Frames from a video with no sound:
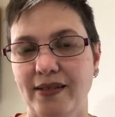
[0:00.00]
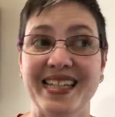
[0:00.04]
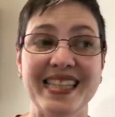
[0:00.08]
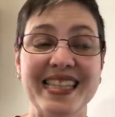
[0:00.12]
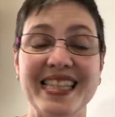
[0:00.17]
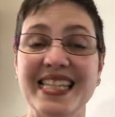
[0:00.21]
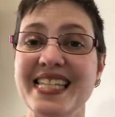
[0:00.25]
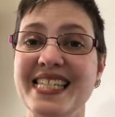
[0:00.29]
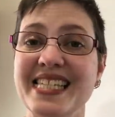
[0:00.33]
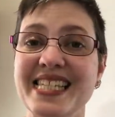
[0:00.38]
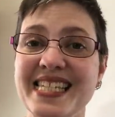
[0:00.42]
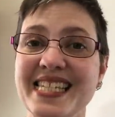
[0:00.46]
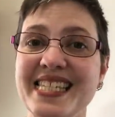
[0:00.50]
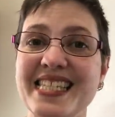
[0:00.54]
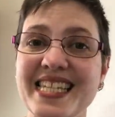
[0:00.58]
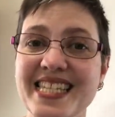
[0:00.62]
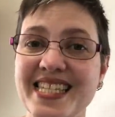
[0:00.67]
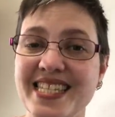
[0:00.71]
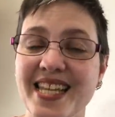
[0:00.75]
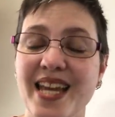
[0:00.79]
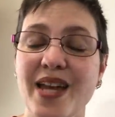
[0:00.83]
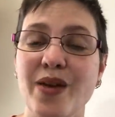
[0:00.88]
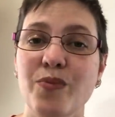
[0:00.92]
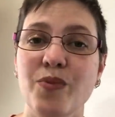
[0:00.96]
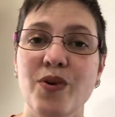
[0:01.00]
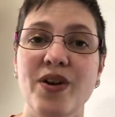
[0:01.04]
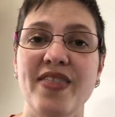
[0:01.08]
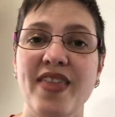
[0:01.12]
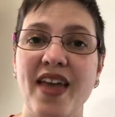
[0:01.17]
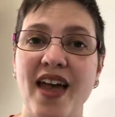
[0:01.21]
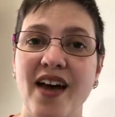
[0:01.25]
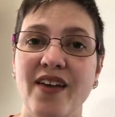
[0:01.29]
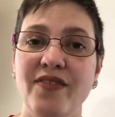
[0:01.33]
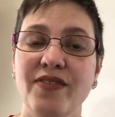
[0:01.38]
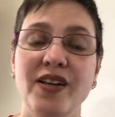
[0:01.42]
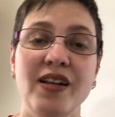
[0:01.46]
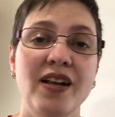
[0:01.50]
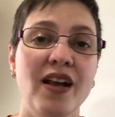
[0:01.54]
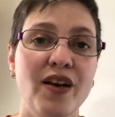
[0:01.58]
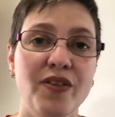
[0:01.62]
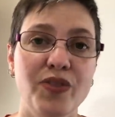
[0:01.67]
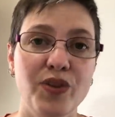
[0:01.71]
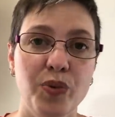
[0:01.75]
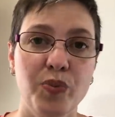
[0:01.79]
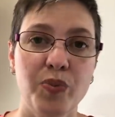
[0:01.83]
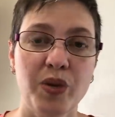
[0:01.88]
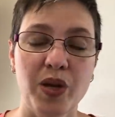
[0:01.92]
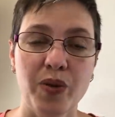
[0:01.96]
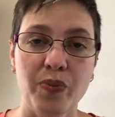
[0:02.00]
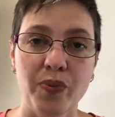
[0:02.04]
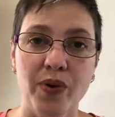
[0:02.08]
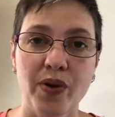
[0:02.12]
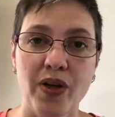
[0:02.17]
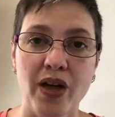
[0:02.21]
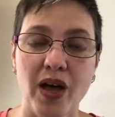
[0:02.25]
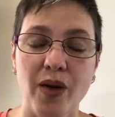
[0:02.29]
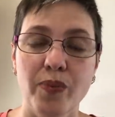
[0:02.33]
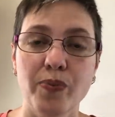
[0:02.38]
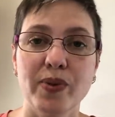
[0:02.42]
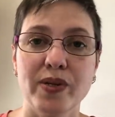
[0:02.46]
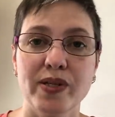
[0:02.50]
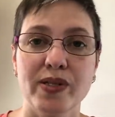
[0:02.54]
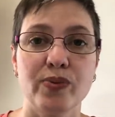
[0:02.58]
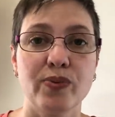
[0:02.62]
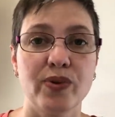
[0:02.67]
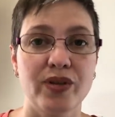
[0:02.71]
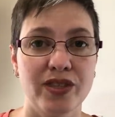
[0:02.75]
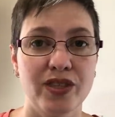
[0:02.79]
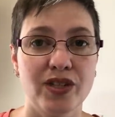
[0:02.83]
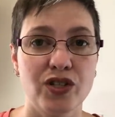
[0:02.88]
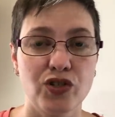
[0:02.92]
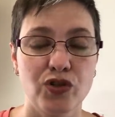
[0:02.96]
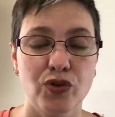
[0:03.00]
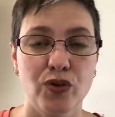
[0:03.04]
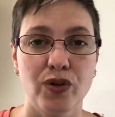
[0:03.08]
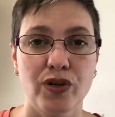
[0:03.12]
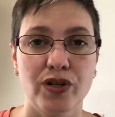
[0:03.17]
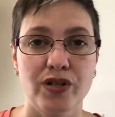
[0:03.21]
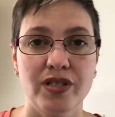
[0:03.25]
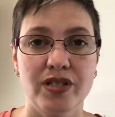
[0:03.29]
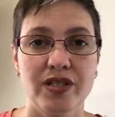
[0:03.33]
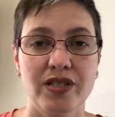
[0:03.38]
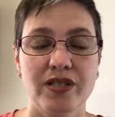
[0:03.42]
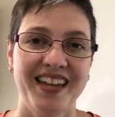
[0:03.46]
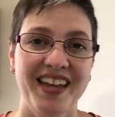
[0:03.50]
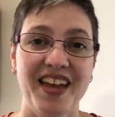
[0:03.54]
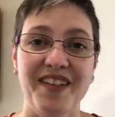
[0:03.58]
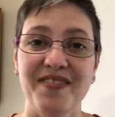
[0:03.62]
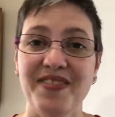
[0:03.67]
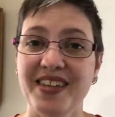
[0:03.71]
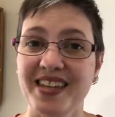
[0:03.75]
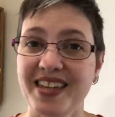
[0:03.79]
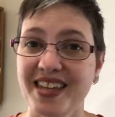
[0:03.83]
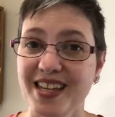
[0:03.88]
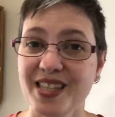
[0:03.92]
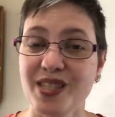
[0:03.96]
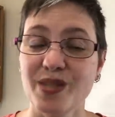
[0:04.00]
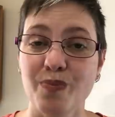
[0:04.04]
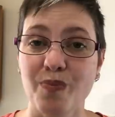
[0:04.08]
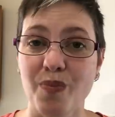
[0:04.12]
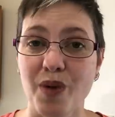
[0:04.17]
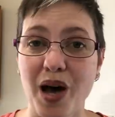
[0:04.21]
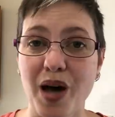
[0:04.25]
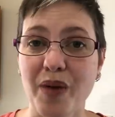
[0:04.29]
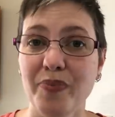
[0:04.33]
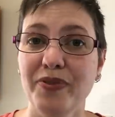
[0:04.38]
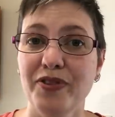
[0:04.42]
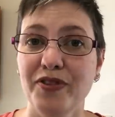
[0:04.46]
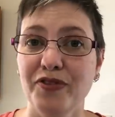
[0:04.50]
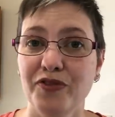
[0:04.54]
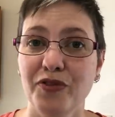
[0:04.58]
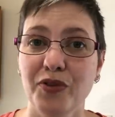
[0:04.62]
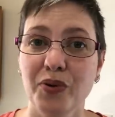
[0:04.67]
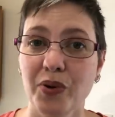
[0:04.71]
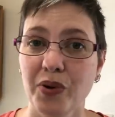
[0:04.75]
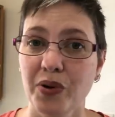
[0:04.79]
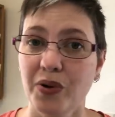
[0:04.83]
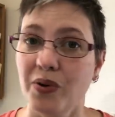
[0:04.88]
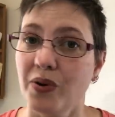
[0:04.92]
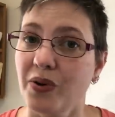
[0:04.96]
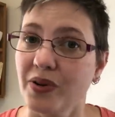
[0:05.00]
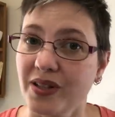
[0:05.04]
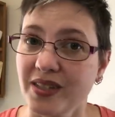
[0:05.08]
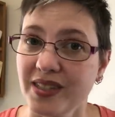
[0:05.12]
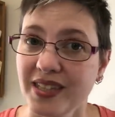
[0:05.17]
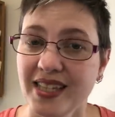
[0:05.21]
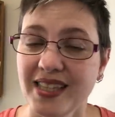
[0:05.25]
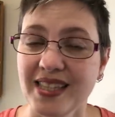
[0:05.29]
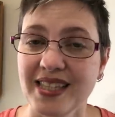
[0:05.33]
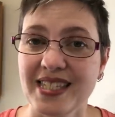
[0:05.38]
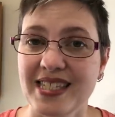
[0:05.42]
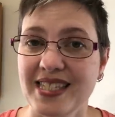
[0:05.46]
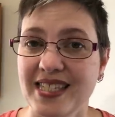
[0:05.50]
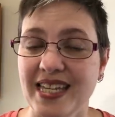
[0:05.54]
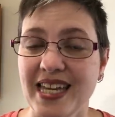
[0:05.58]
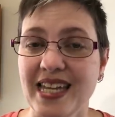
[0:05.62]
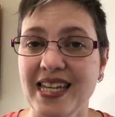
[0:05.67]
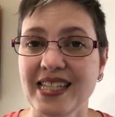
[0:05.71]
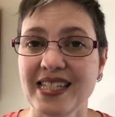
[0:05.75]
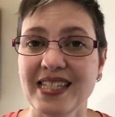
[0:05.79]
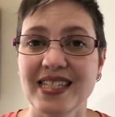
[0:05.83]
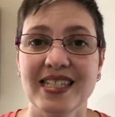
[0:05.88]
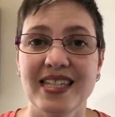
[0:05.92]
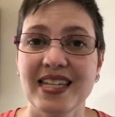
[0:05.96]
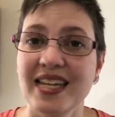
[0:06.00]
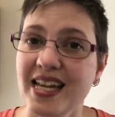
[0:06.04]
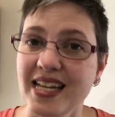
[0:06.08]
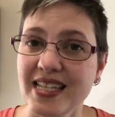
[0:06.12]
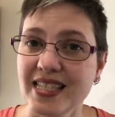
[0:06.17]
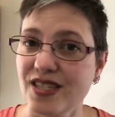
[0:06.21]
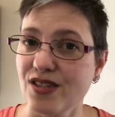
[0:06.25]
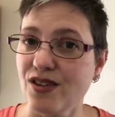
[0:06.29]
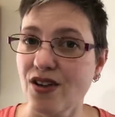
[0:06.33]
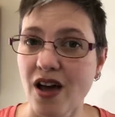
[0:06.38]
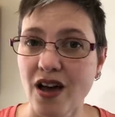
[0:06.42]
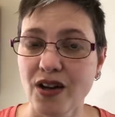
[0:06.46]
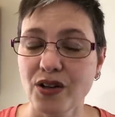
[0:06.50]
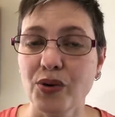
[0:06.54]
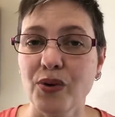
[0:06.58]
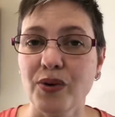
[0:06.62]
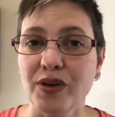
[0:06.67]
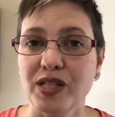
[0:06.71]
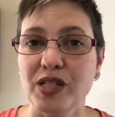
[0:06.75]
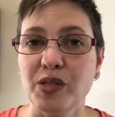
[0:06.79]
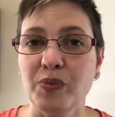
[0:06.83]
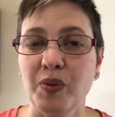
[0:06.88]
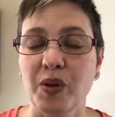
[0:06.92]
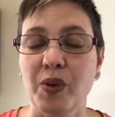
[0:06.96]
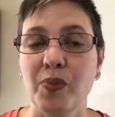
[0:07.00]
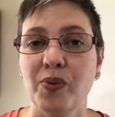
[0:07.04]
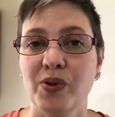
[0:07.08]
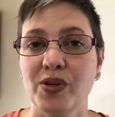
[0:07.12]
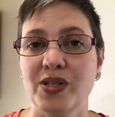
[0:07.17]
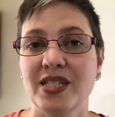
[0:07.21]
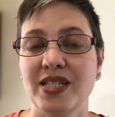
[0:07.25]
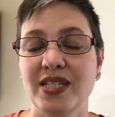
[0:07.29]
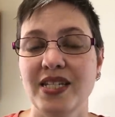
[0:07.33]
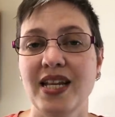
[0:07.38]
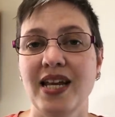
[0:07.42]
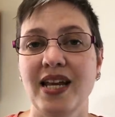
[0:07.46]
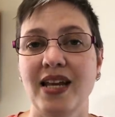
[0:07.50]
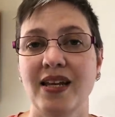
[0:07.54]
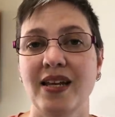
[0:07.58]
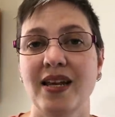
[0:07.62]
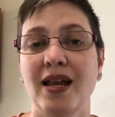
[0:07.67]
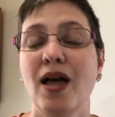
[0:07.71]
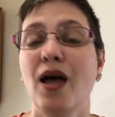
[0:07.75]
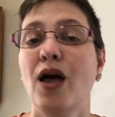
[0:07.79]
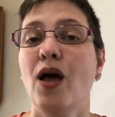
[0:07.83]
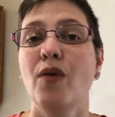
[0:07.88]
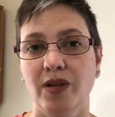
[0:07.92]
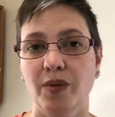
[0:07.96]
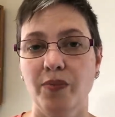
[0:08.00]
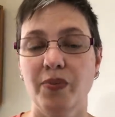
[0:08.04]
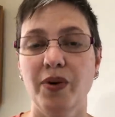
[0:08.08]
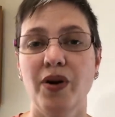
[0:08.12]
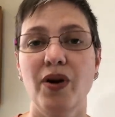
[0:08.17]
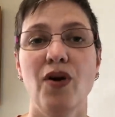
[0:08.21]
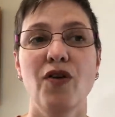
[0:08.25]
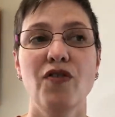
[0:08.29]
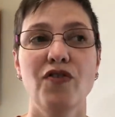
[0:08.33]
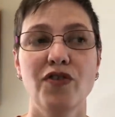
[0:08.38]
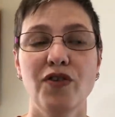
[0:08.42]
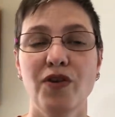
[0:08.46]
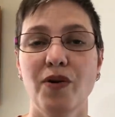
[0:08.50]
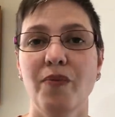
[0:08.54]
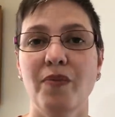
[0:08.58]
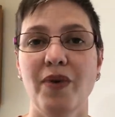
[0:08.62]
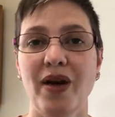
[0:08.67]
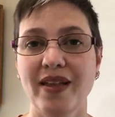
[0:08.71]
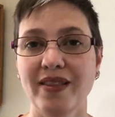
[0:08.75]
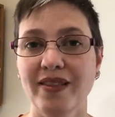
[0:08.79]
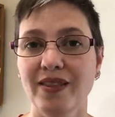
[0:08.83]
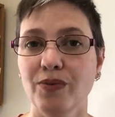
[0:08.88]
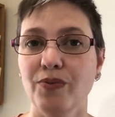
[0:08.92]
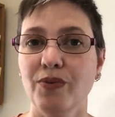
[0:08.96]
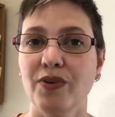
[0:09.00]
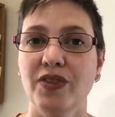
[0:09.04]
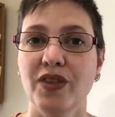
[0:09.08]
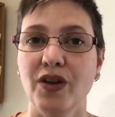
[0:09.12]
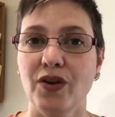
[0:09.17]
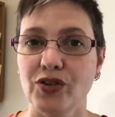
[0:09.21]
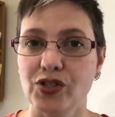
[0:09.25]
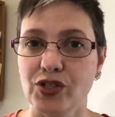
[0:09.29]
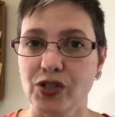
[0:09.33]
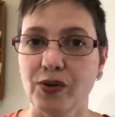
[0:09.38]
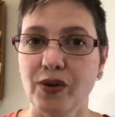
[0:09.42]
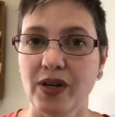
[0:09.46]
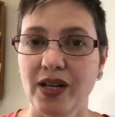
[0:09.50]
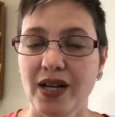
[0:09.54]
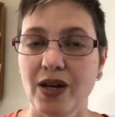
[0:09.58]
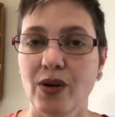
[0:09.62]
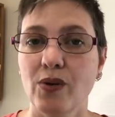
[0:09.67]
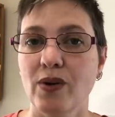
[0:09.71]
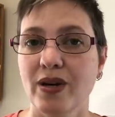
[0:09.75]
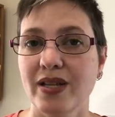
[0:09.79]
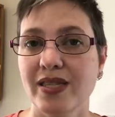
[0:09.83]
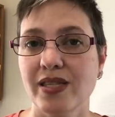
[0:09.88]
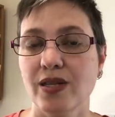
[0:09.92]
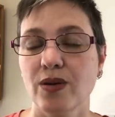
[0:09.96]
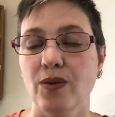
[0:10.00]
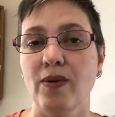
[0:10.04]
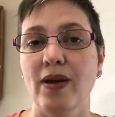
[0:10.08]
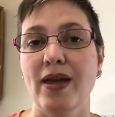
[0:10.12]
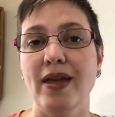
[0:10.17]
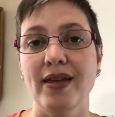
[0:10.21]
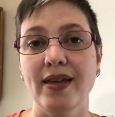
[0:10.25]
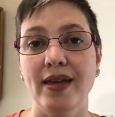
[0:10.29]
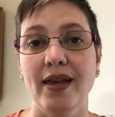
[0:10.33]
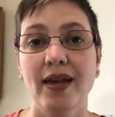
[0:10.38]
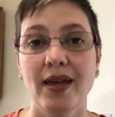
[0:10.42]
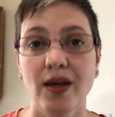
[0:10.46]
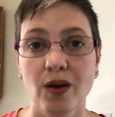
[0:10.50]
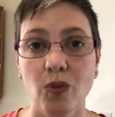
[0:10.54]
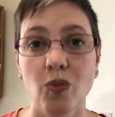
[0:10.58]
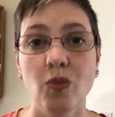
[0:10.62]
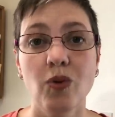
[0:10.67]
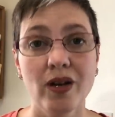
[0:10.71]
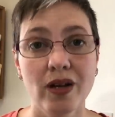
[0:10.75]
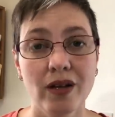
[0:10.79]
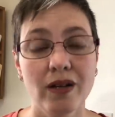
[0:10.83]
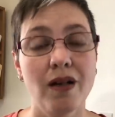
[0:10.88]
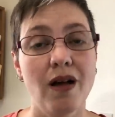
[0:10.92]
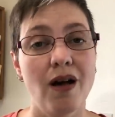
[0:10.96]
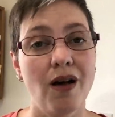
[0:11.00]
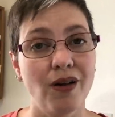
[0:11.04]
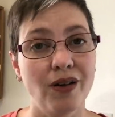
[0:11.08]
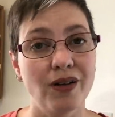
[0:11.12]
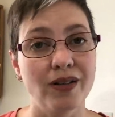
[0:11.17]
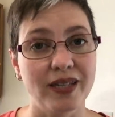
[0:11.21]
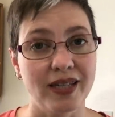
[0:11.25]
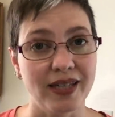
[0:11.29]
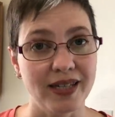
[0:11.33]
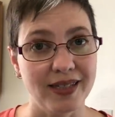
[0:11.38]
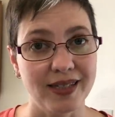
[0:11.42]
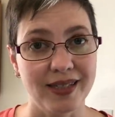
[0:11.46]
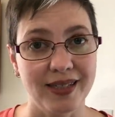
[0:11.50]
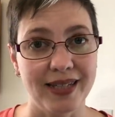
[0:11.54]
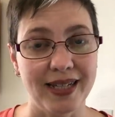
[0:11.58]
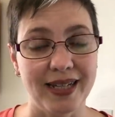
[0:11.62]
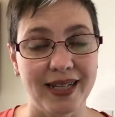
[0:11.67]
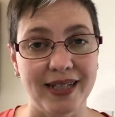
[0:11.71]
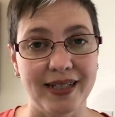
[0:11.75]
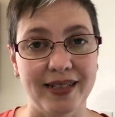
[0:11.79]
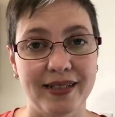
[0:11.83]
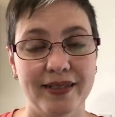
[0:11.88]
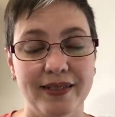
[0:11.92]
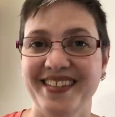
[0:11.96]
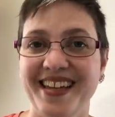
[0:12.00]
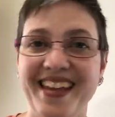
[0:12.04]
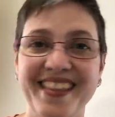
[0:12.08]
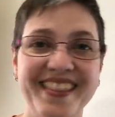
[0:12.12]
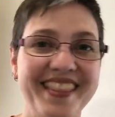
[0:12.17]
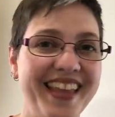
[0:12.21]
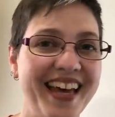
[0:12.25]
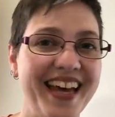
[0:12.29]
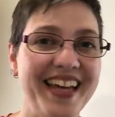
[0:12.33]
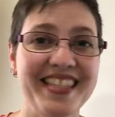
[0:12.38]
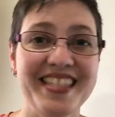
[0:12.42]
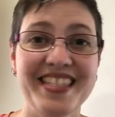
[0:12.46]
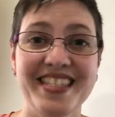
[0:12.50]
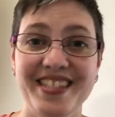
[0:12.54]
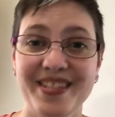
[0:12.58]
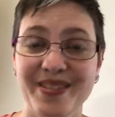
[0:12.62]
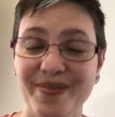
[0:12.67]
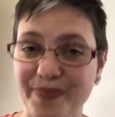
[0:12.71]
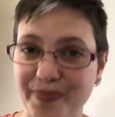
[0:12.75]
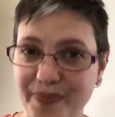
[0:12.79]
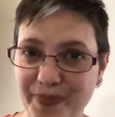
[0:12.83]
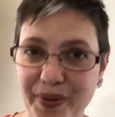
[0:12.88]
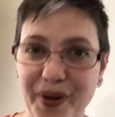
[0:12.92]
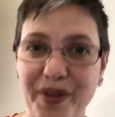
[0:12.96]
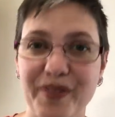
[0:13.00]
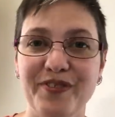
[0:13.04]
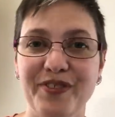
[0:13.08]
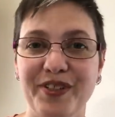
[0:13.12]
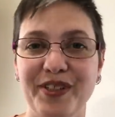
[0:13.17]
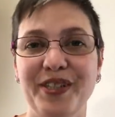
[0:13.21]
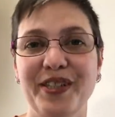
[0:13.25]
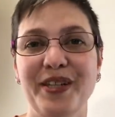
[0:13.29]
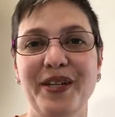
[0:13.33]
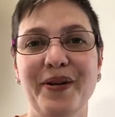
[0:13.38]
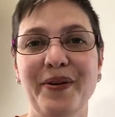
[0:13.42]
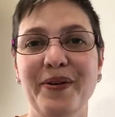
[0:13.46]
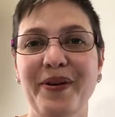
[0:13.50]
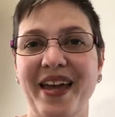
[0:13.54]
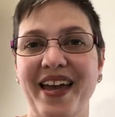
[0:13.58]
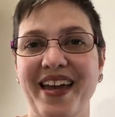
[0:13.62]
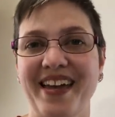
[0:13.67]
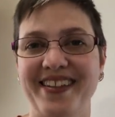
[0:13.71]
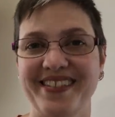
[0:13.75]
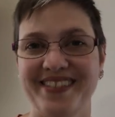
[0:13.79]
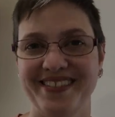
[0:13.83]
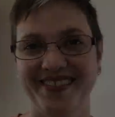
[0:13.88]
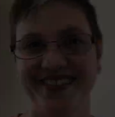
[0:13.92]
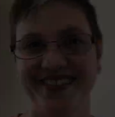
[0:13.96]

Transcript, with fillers: This is the same with having other people help us with the chores. If the kids mop the floor or clean the sinks, it's not going to be pristine, but over a month when they're doing it once a week, it will all get clean. And that's perfectly okay.